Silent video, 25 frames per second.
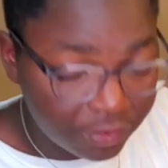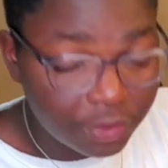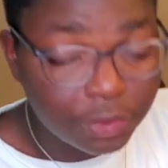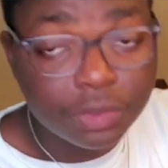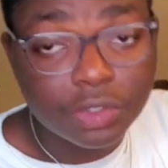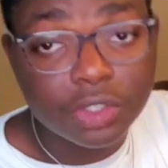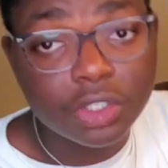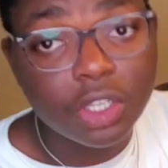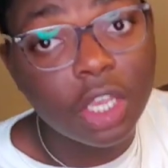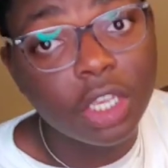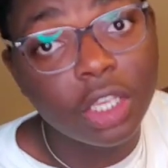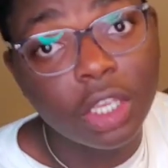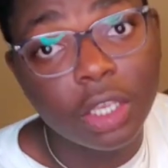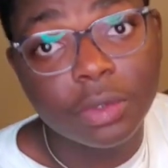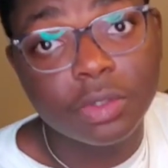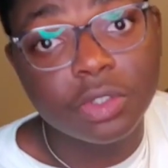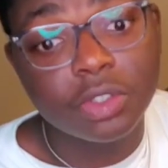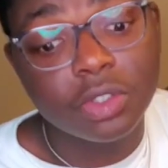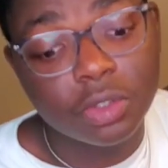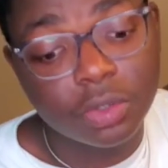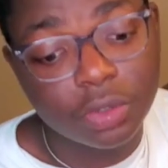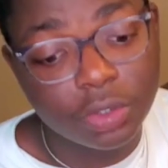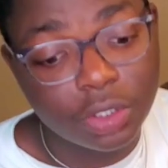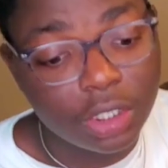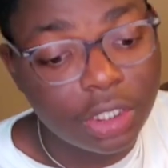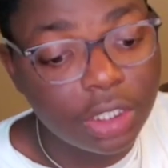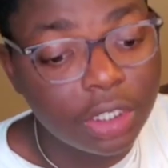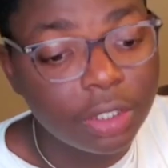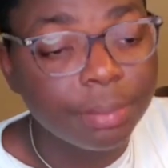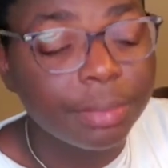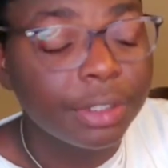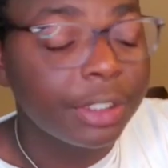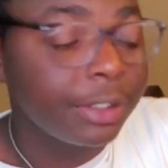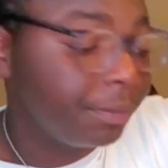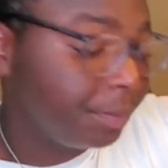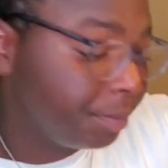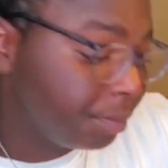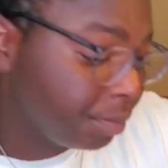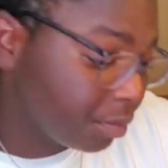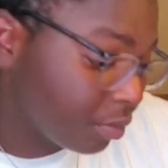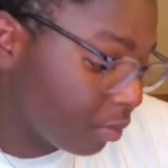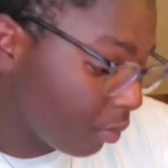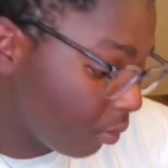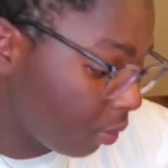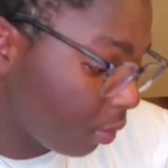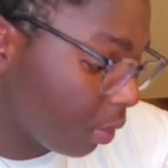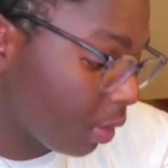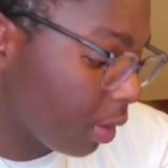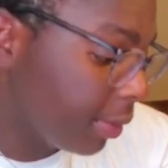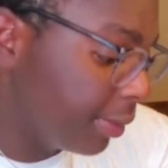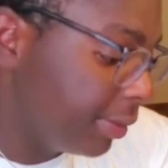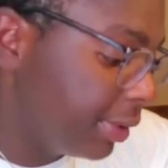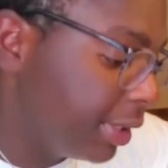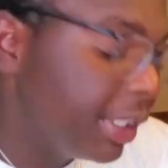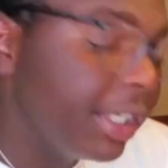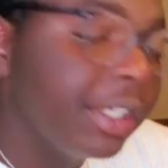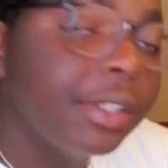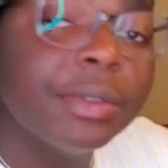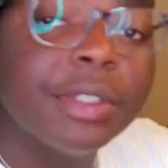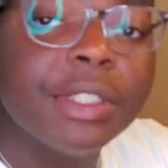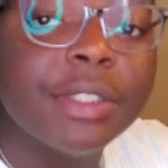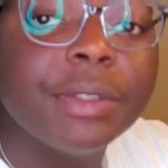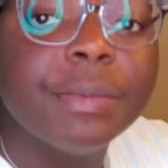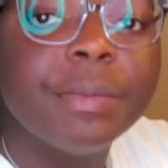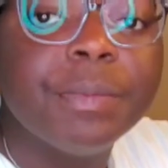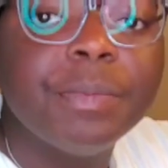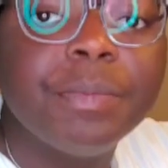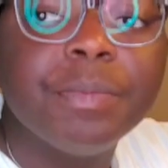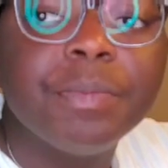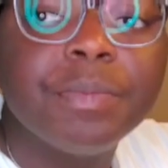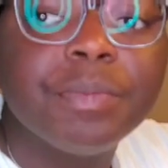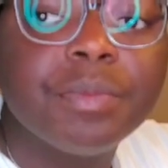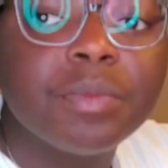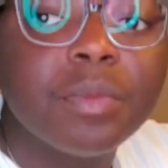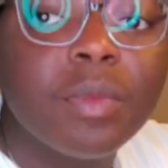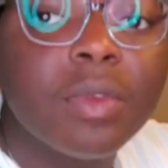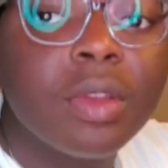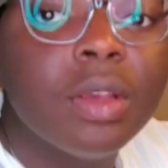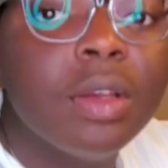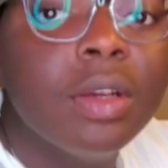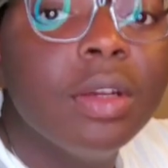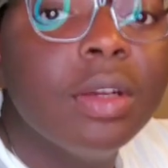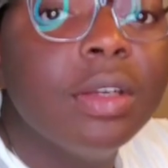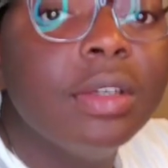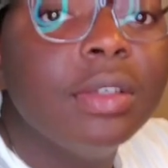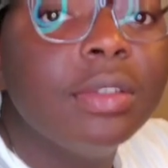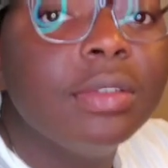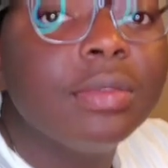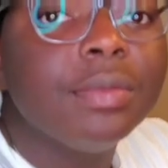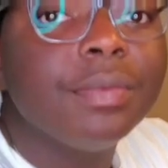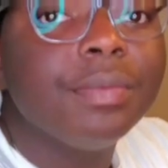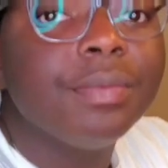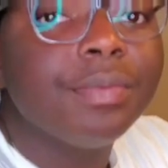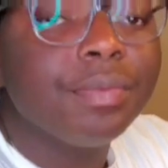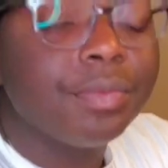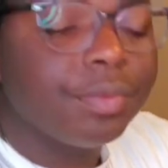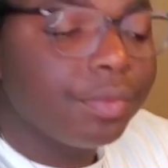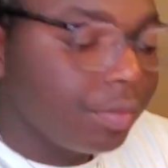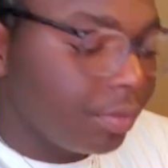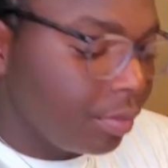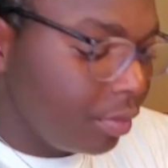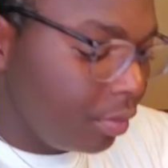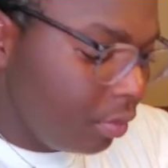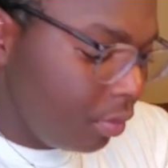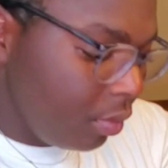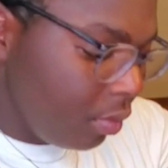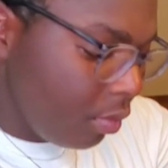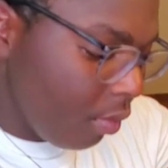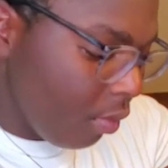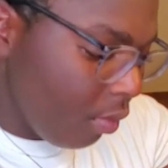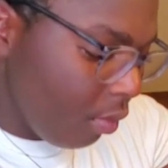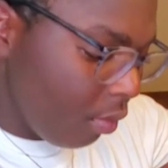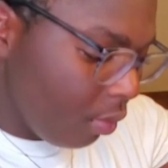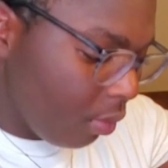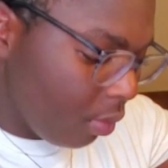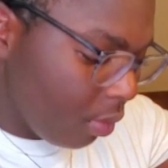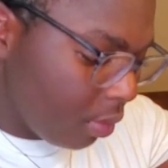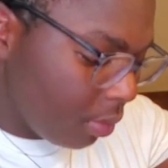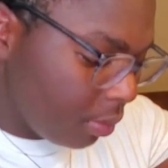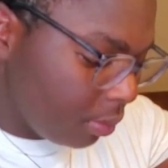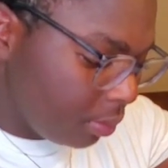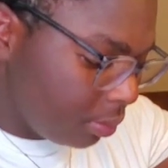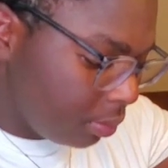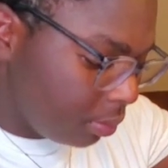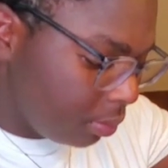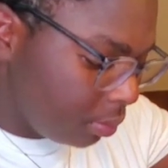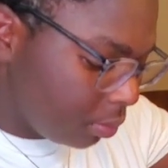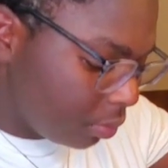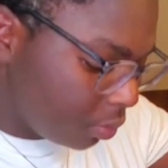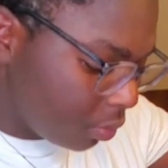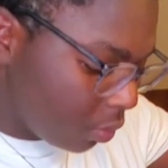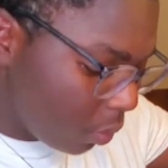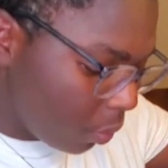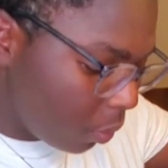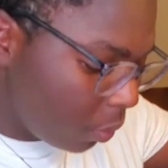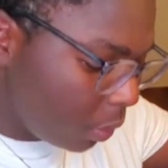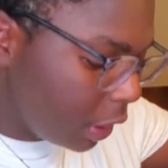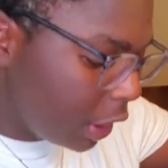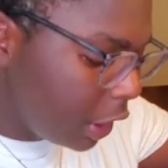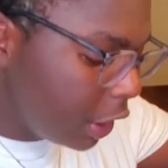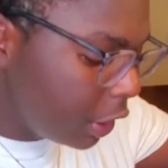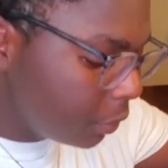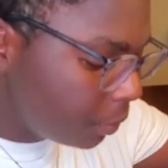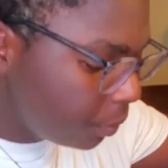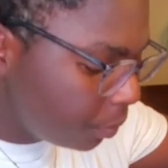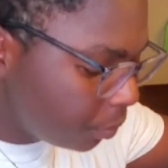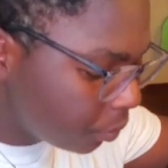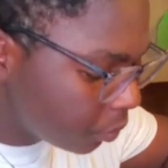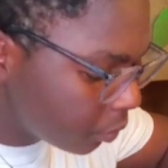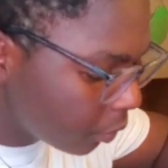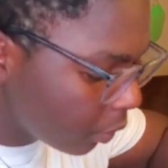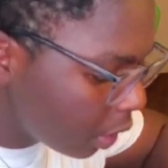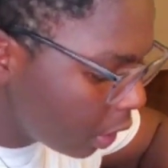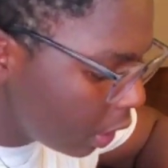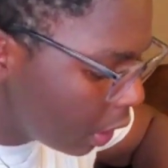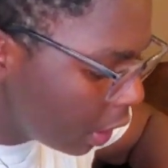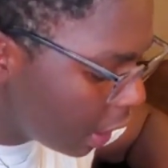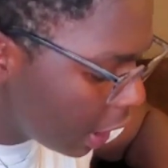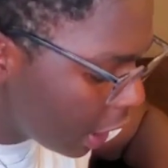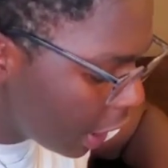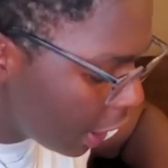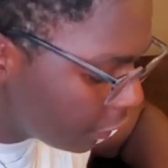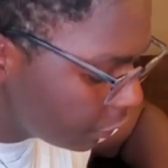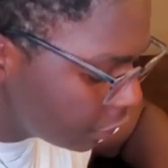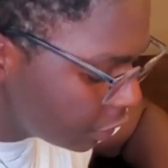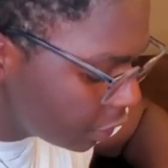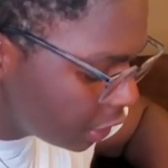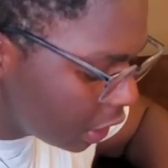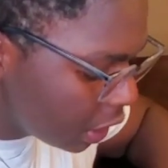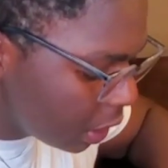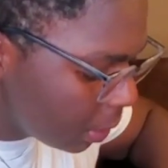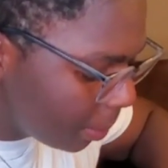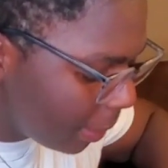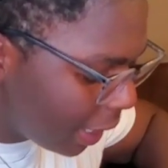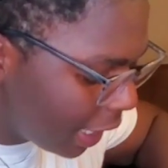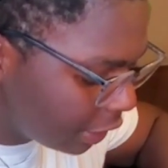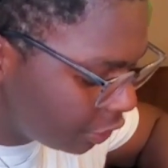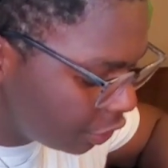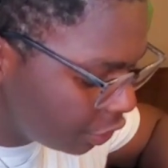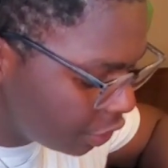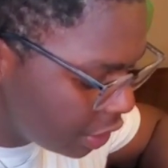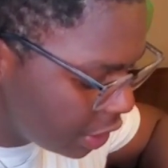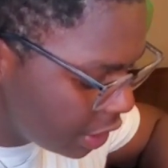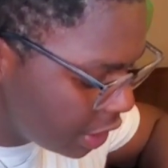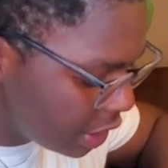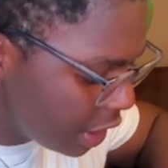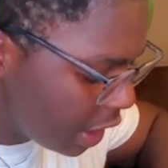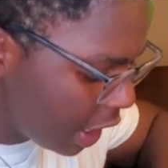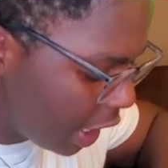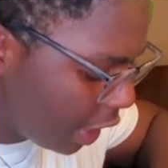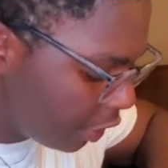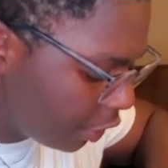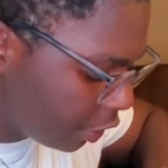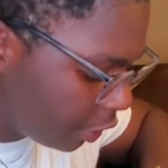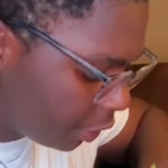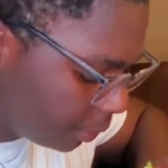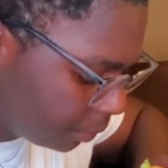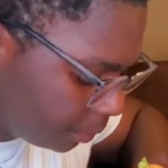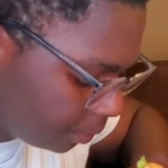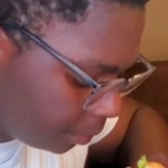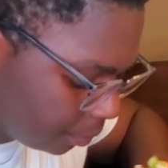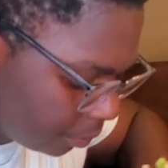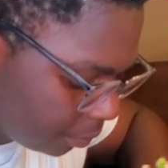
If it was soggy, I still want to eat it, but anyway. How's the flavor profile? Well, everything matches together.